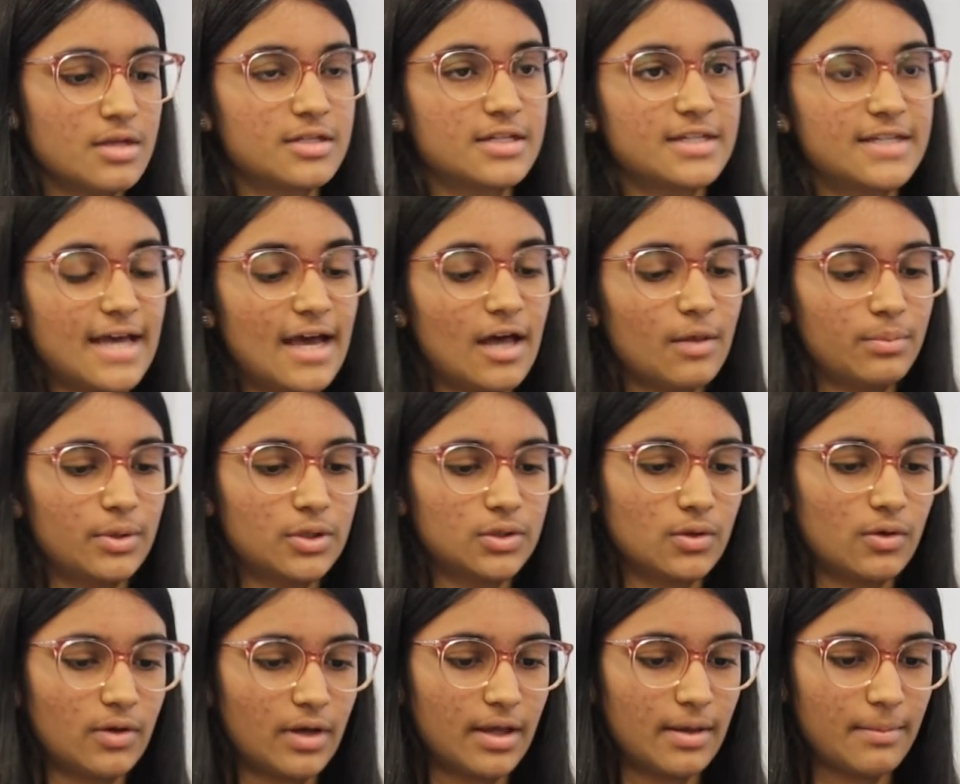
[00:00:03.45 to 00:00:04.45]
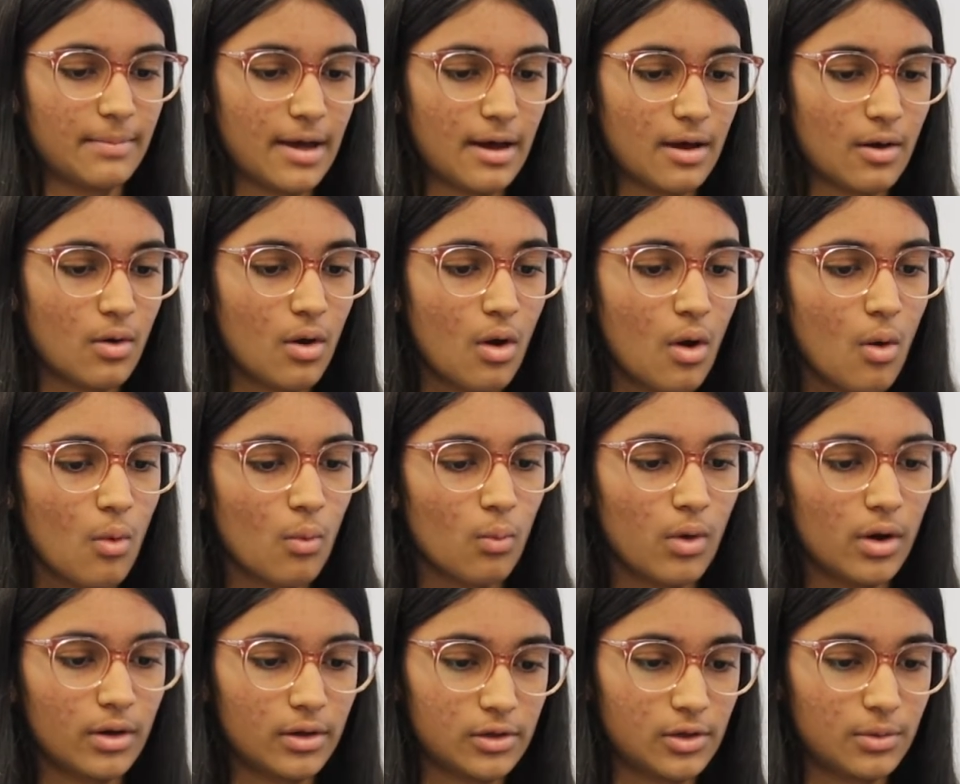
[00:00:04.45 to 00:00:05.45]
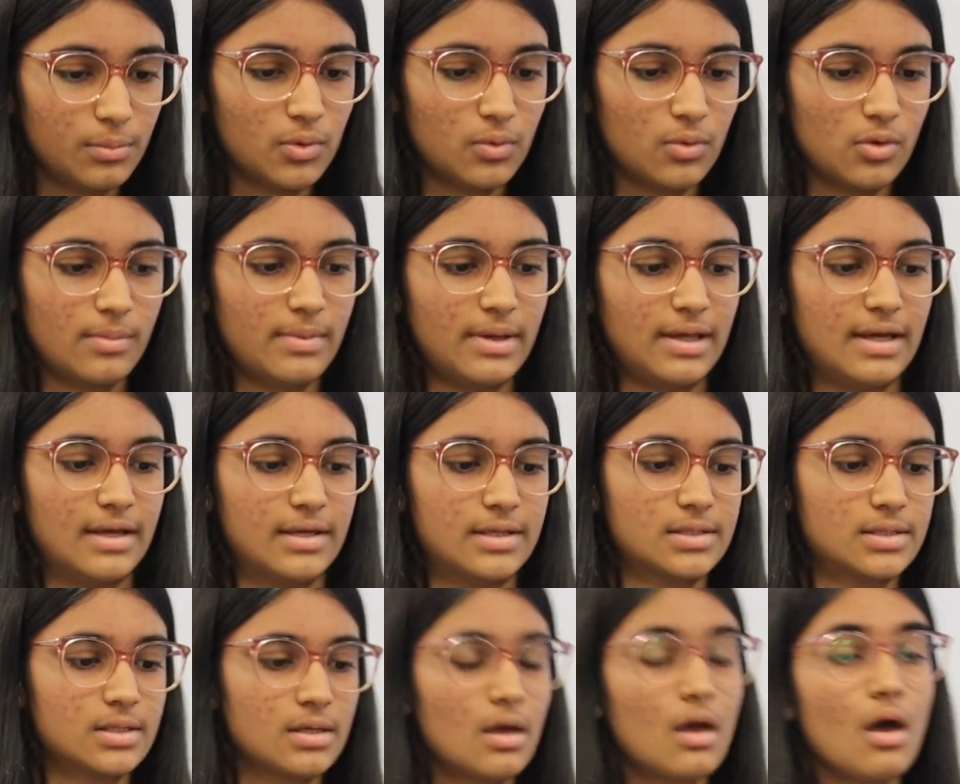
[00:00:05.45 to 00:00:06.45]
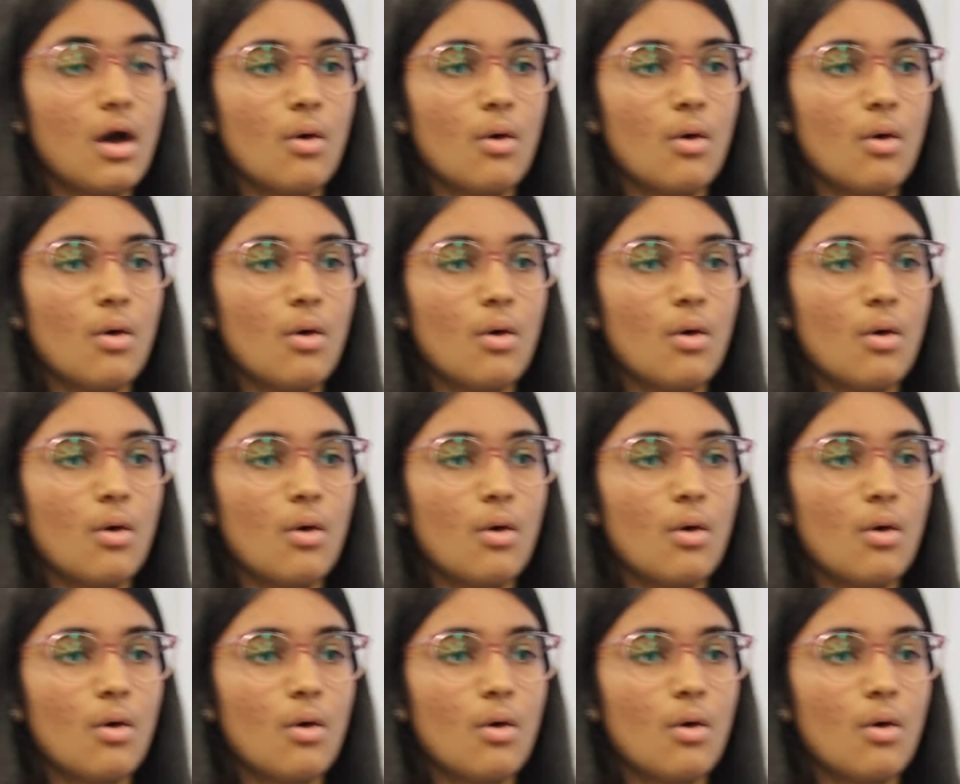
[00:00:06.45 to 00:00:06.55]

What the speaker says: Today I'll be talking about what global warming is,